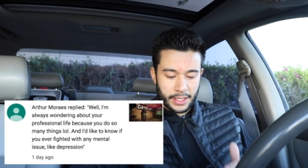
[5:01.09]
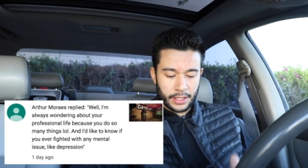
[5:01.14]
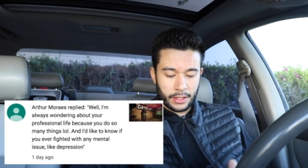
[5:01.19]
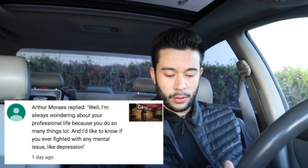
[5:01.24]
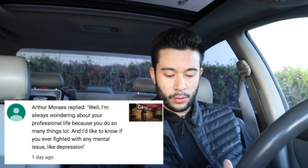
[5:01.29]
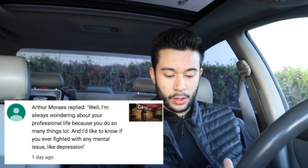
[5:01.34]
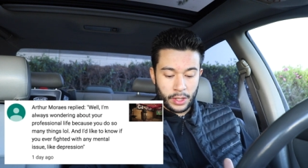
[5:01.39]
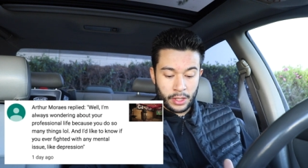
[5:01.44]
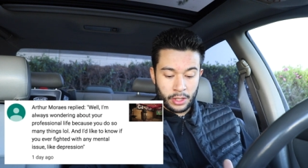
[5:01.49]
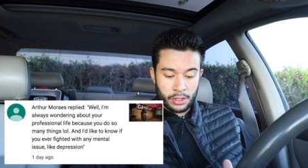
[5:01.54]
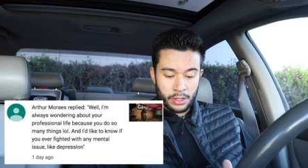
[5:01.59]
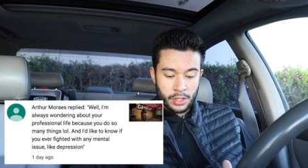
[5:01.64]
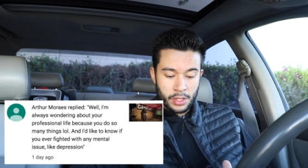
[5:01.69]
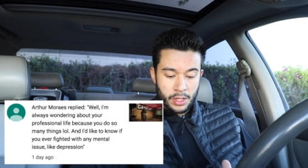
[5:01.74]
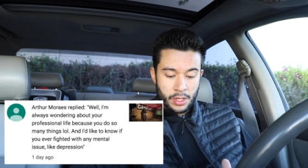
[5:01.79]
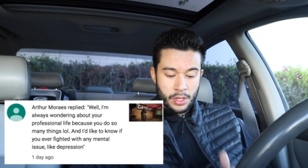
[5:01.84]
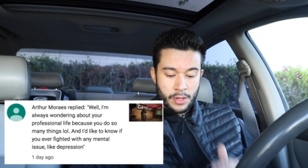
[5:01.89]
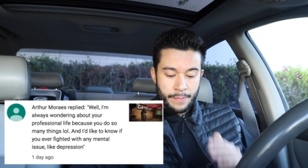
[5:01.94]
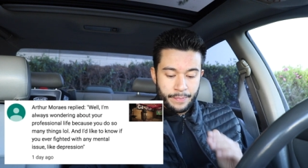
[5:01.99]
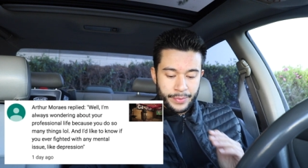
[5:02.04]
lol.
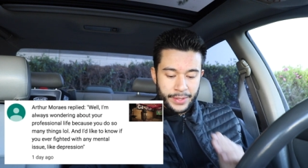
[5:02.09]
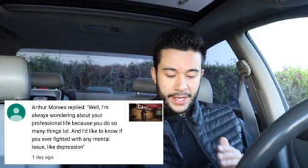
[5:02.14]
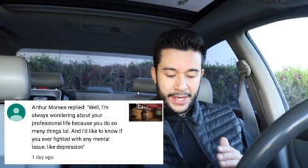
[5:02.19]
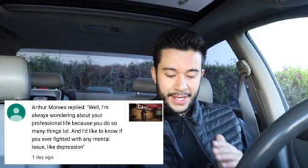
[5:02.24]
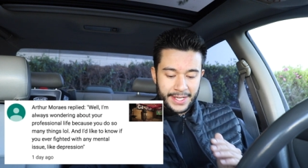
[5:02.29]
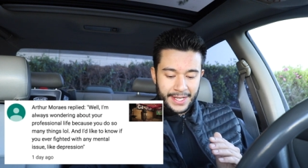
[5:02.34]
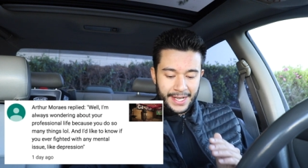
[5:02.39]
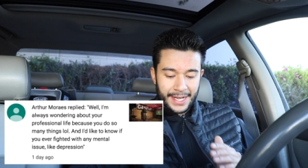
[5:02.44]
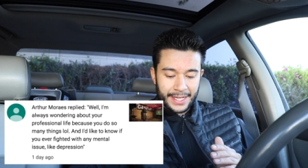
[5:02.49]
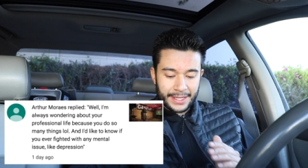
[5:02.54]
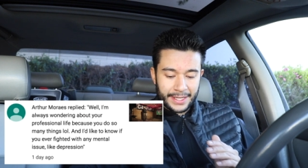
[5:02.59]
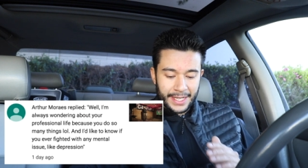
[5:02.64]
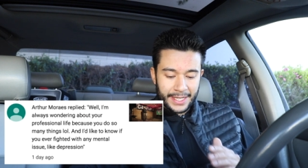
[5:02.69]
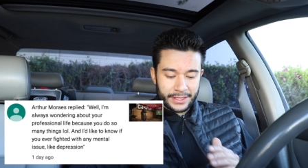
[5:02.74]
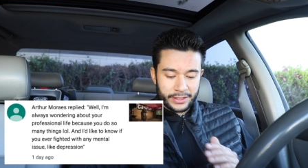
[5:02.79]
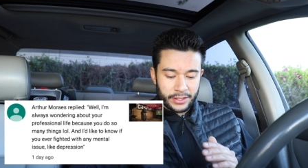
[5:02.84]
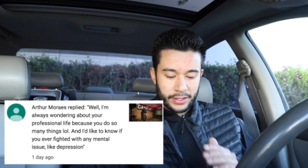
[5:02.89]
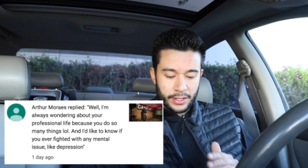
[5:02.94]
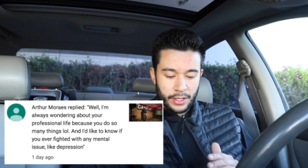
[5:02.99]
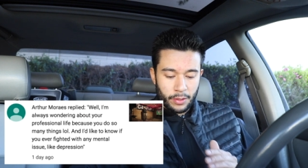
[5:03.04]
And I'd
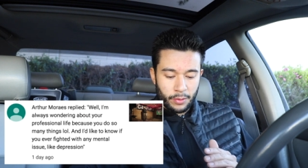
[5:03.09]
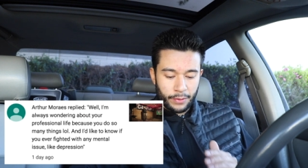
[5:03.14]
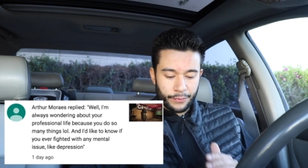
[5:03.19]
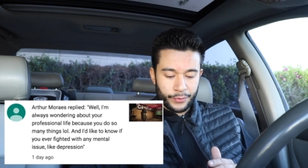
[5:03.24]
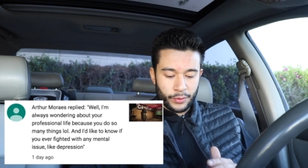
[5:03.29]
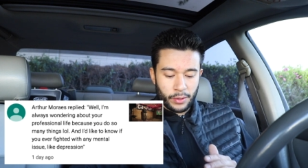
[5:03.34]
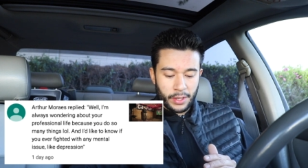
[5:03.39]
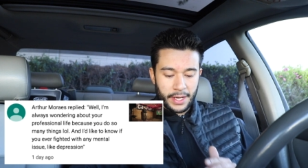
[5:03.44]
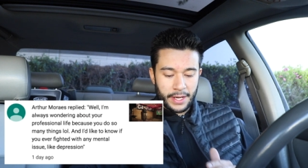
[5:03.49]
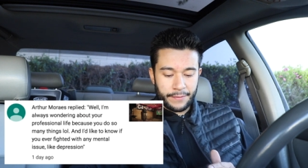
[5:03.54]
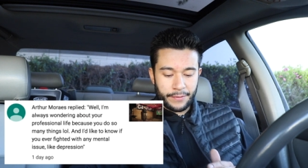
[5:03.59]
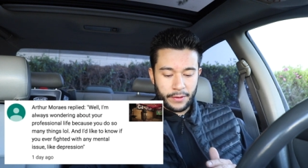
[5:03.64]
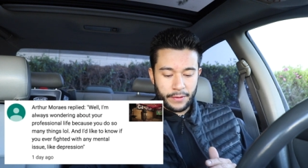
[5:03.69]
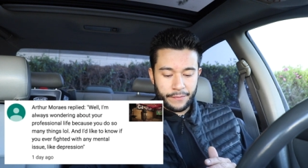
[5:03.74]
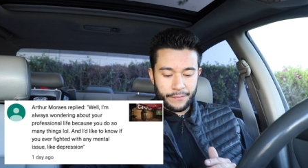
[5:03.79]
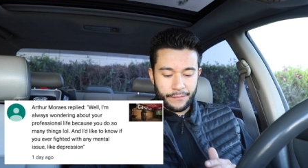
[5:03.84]
like to know if you ever